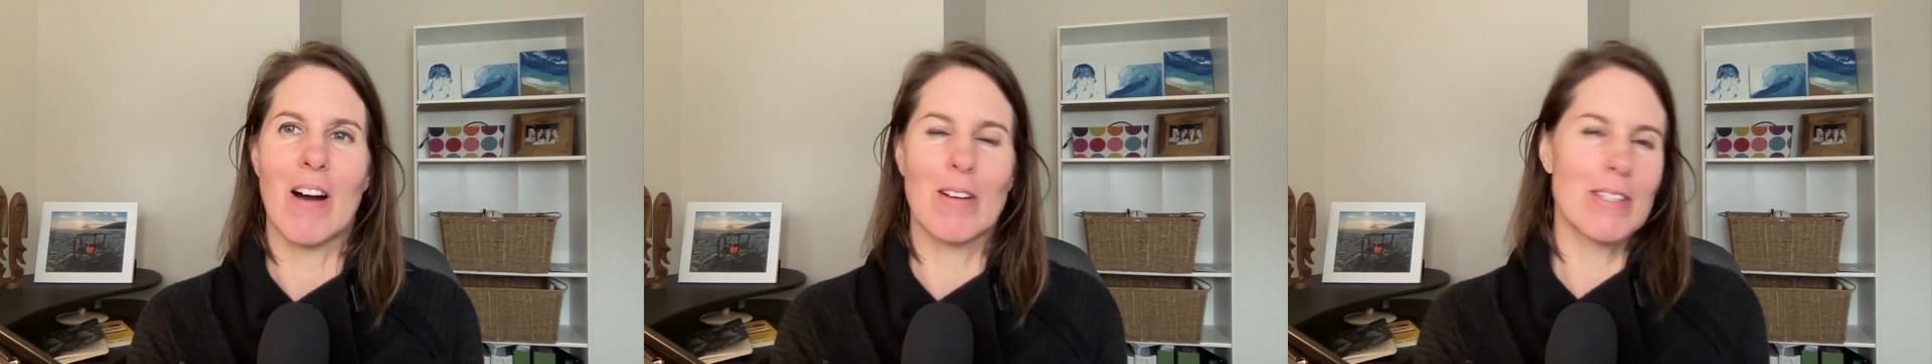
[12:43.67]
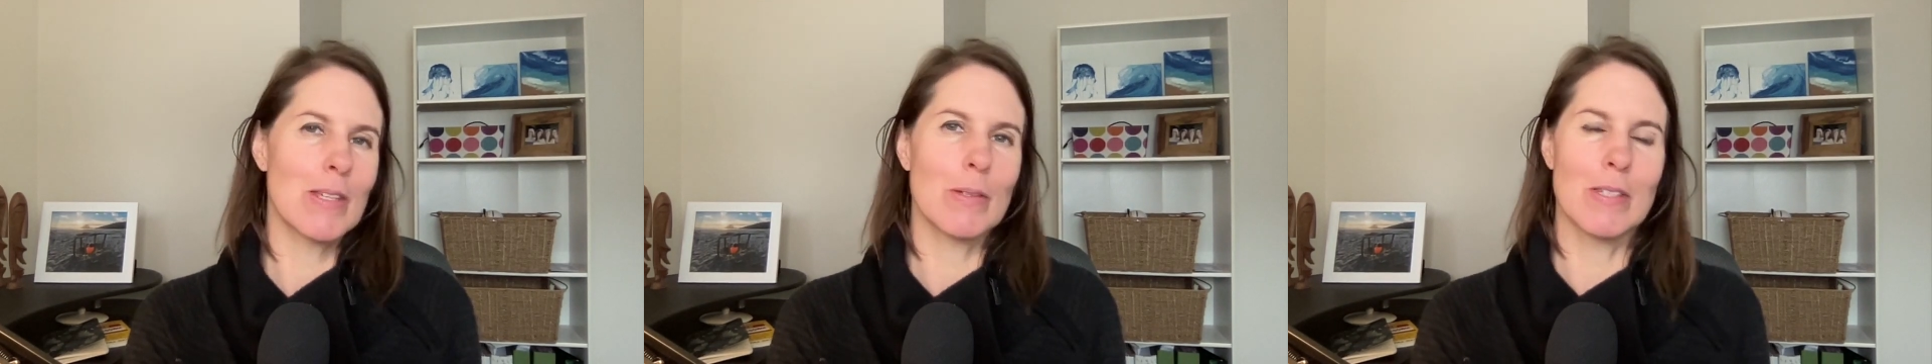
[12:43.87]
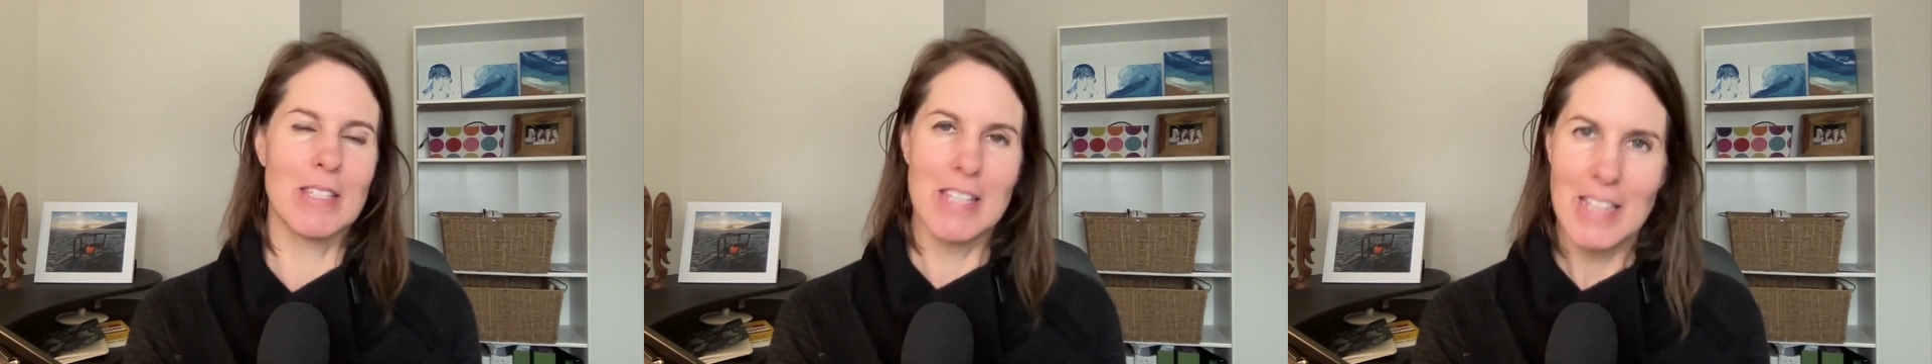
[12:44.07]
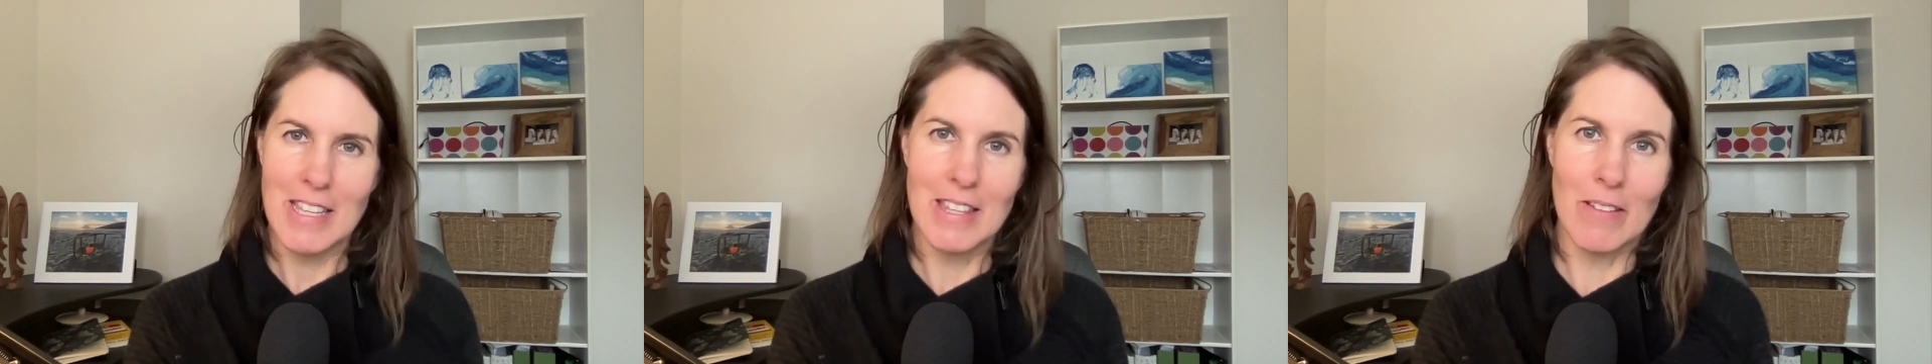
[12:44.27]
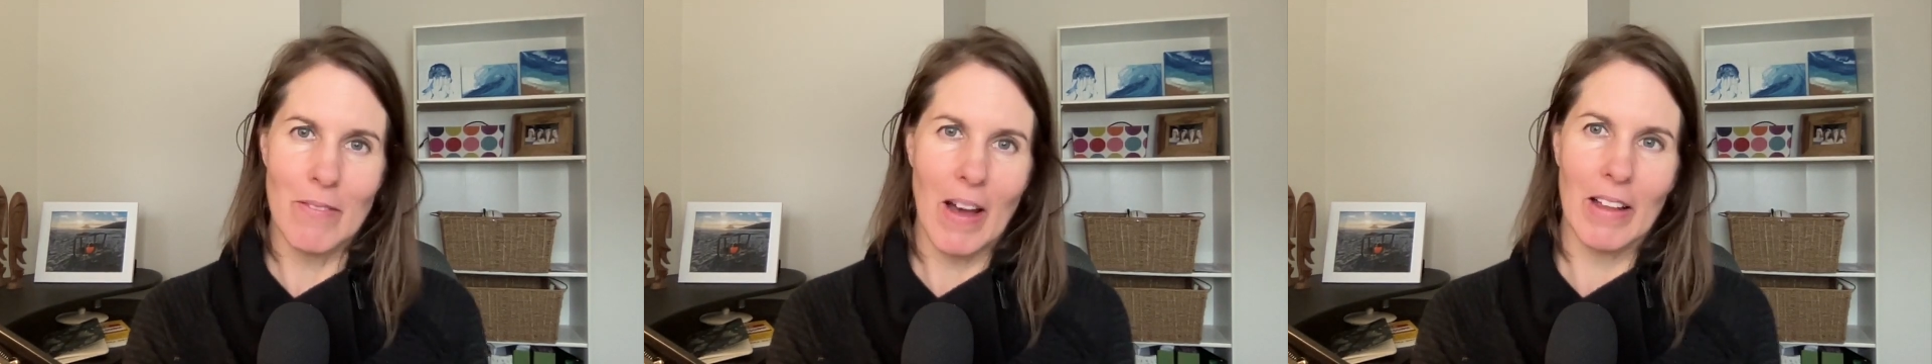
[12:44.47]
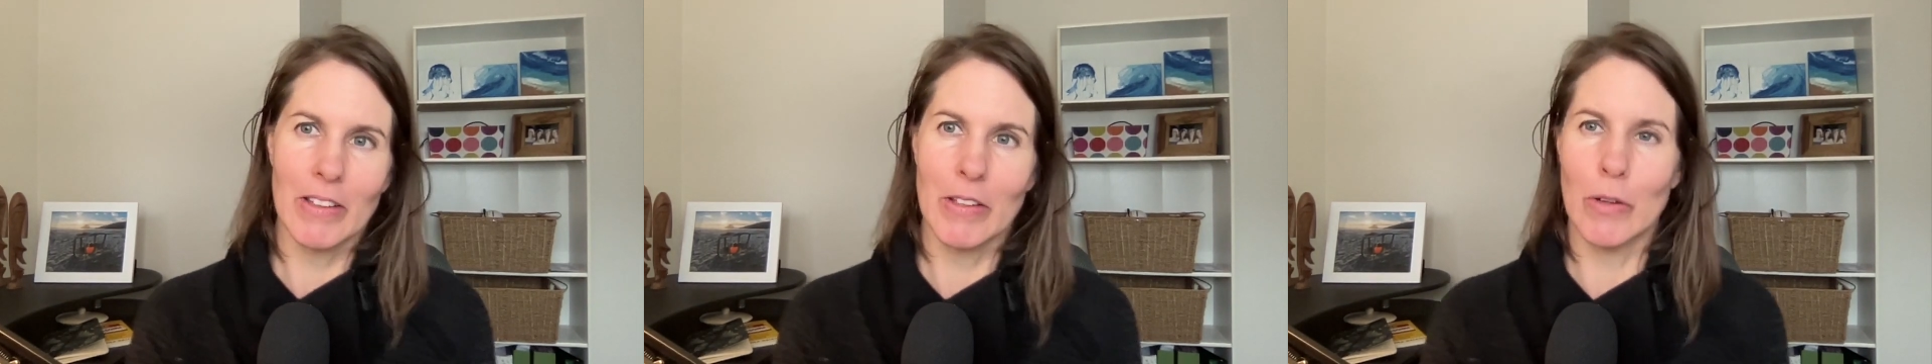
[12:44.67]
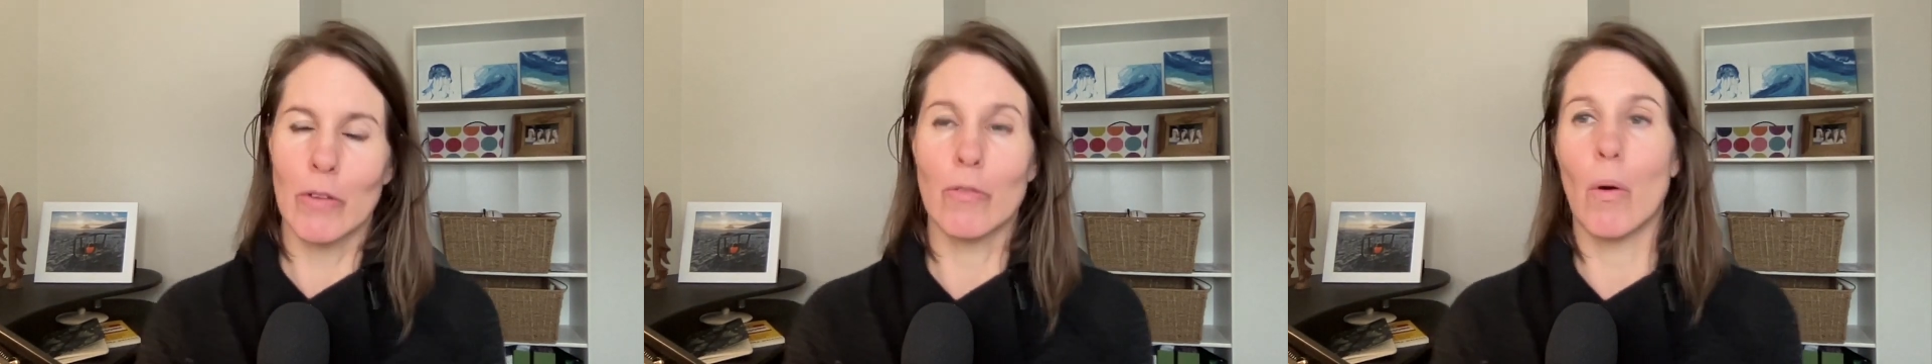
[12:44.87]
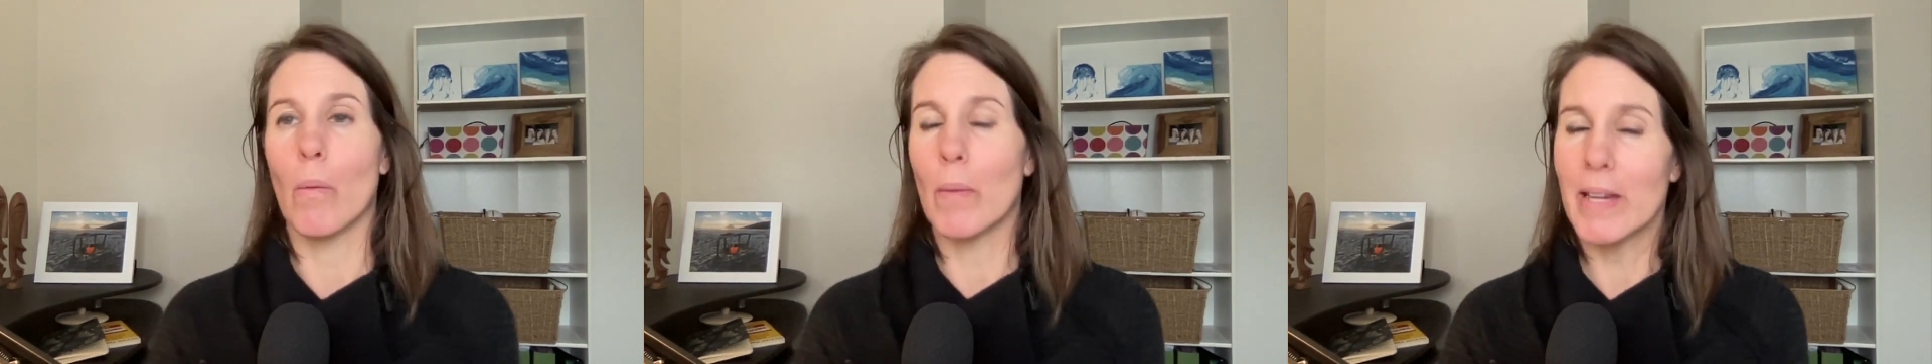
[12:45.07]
also see the value of what